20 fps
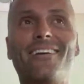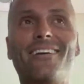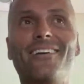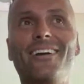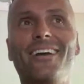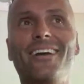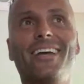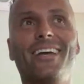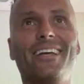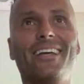So,
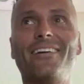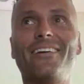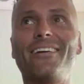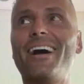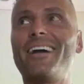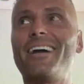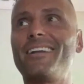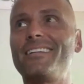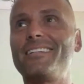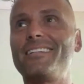
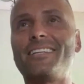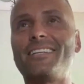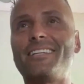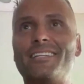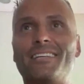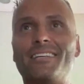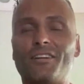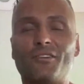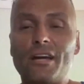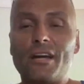you had
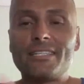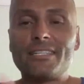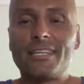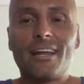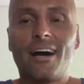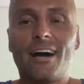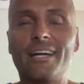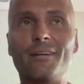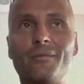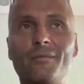the
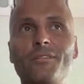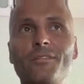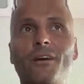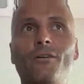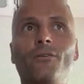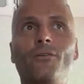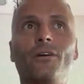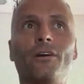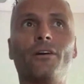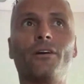crazy lineup.
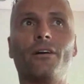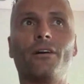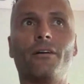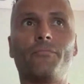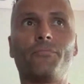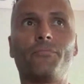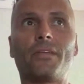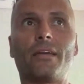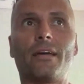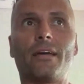So,
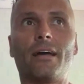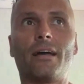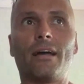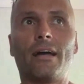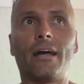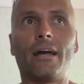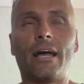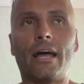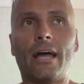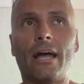
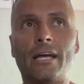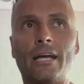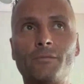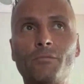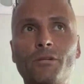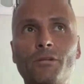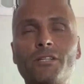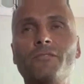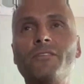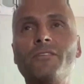
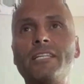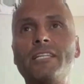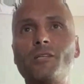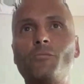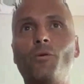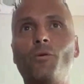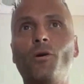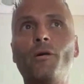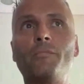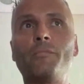as much of a
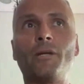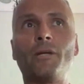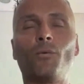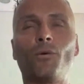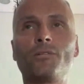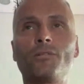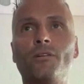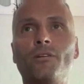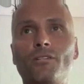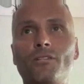disappointment
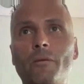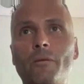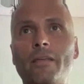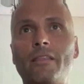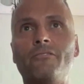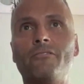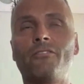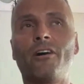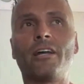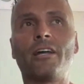it was not to
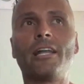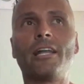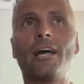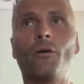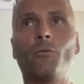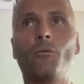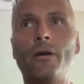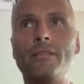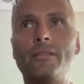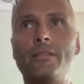make the
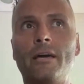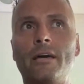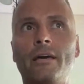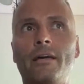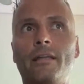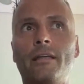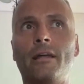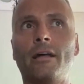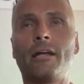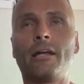final, I went
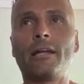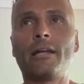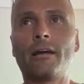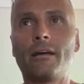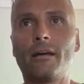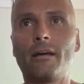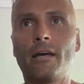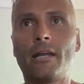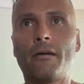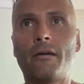there and
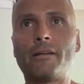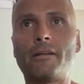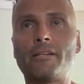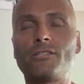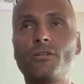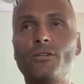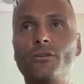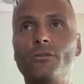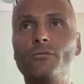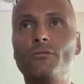I
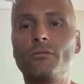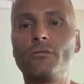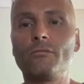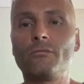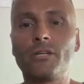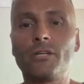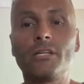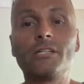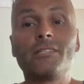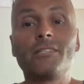ran two
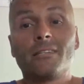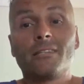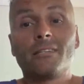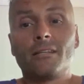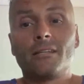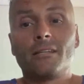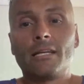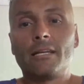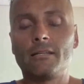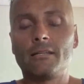
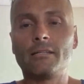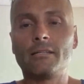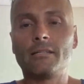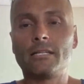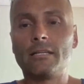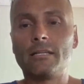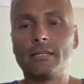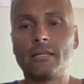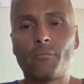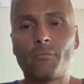consistently,
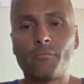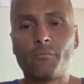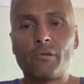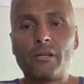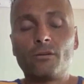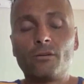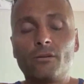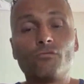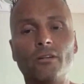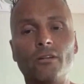
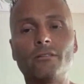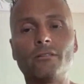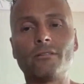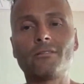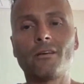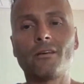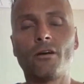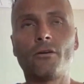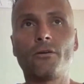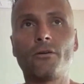pretty good
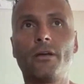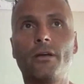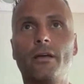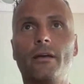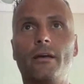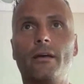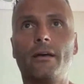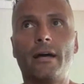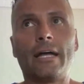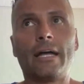runs. So,
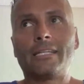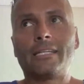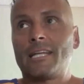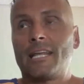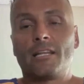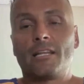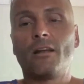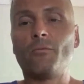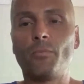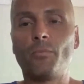I
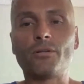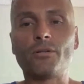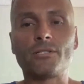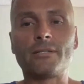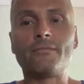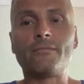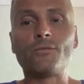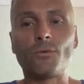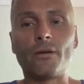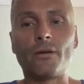had to take a lot of
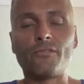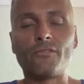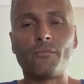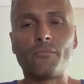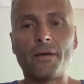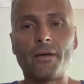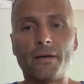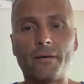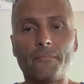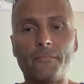positives away
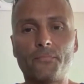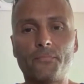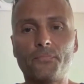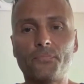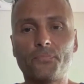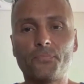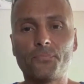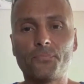from that.